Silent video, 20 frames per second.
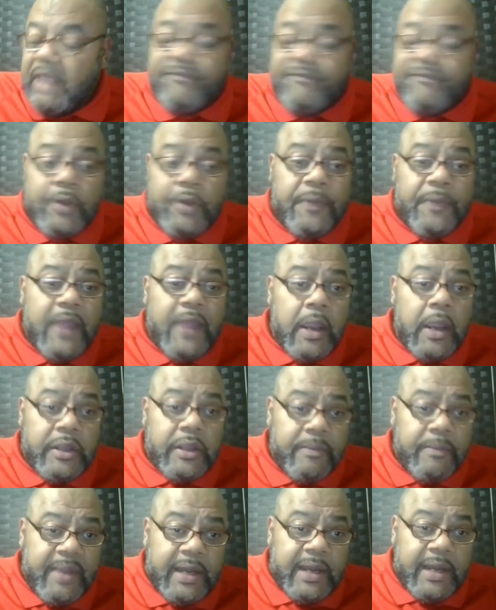if you're
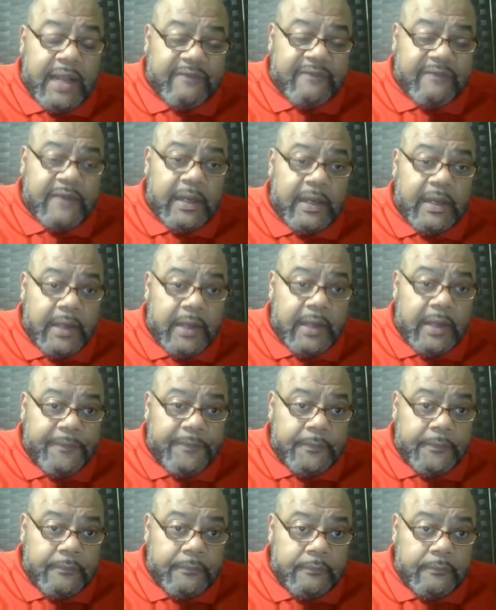there, you better not say
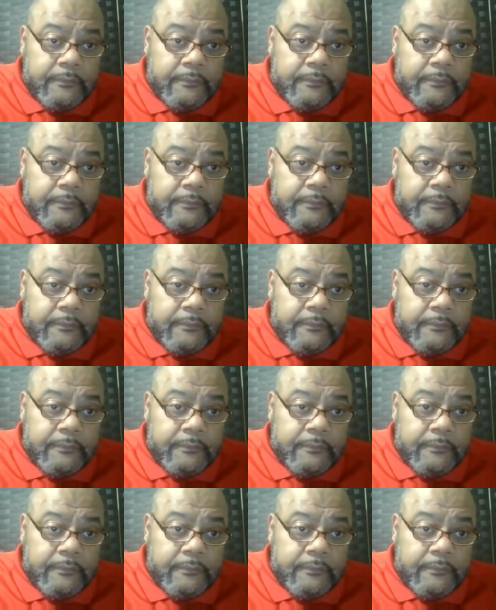nothing.